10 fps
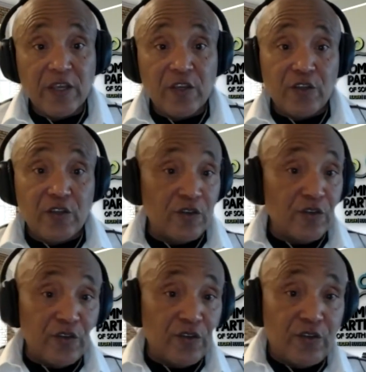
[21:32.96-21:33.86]

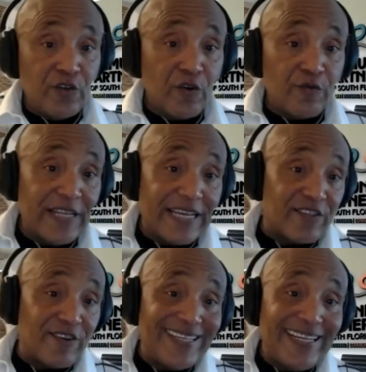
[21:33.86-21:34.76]
You don't
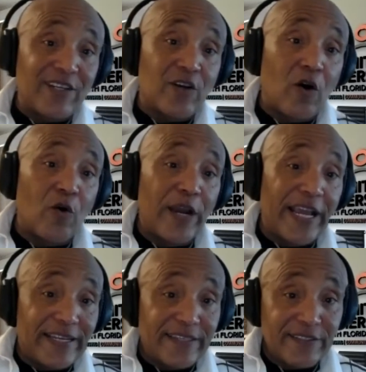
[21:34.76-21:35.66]
necessarily need to go
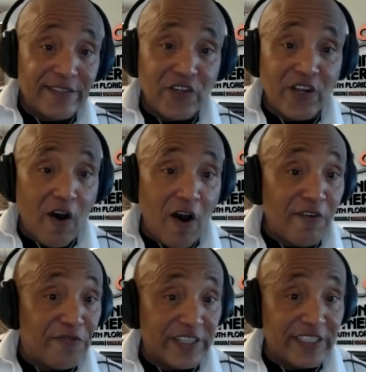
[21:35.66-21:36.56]
in to the
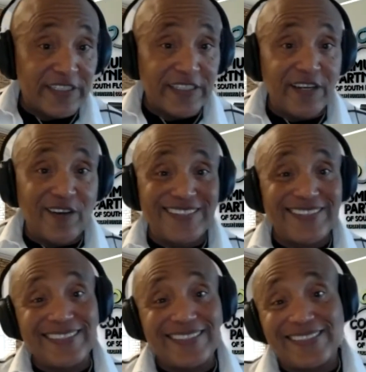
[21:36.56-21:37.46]
office. You know, you
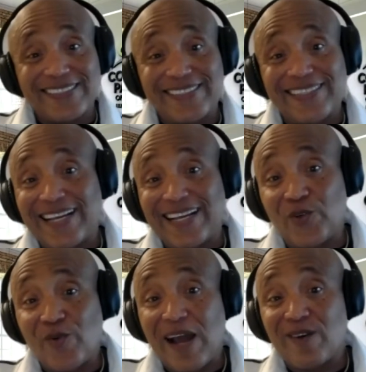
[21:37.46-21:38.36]
just you got
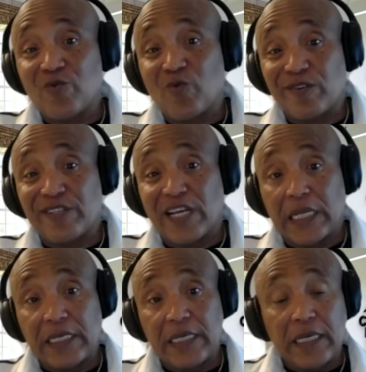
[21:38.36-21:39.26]
two hours work done.
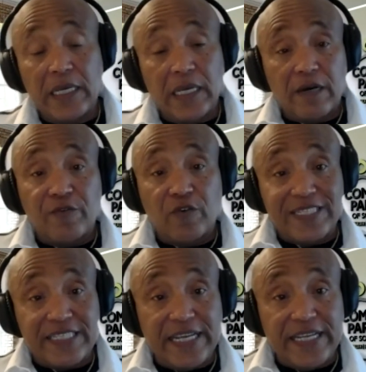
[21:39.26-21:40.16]
Mm-hmm. For a
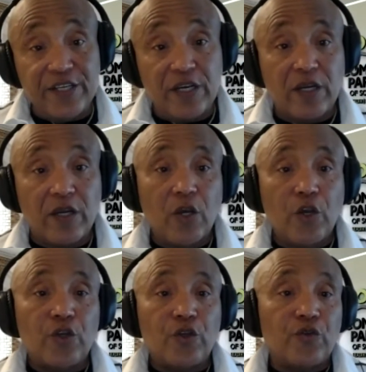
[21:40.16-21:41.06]
senior,
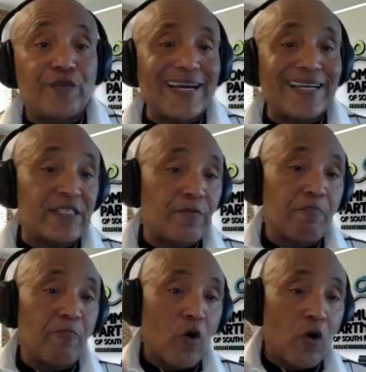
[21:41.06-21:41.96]
that's
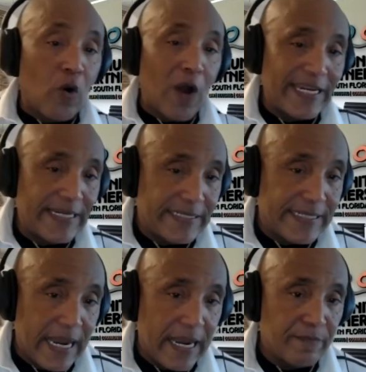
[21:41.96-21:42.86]
more quality
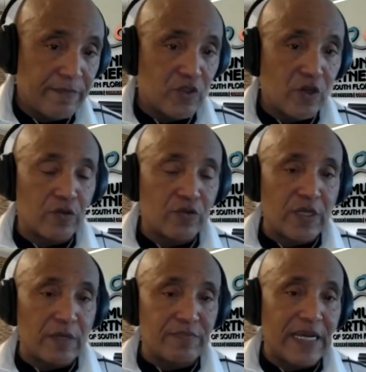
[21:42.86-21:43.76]
time. So
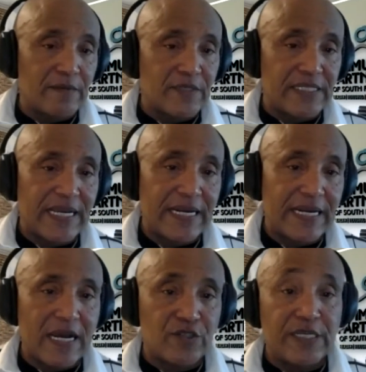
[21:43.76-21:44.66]
sometimes the
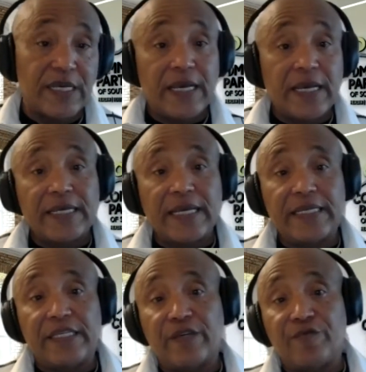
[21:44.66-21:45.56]
technology can
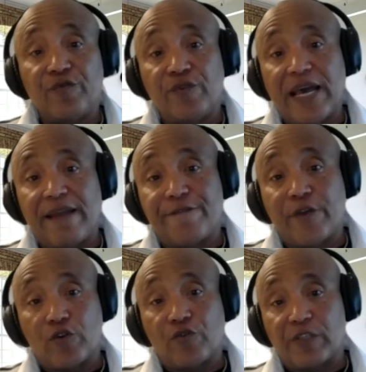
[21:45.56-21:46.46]
give you that
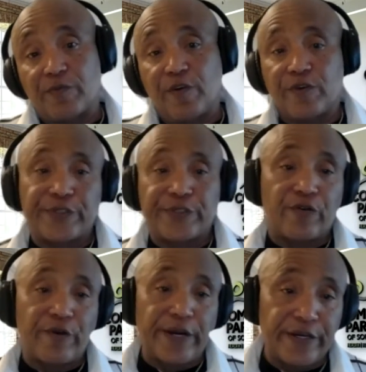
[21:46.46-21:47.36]
virtual experience with your
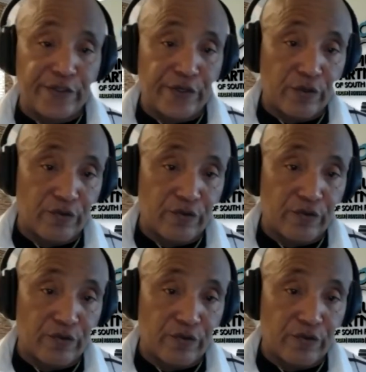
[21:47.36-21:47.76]
grandchildren.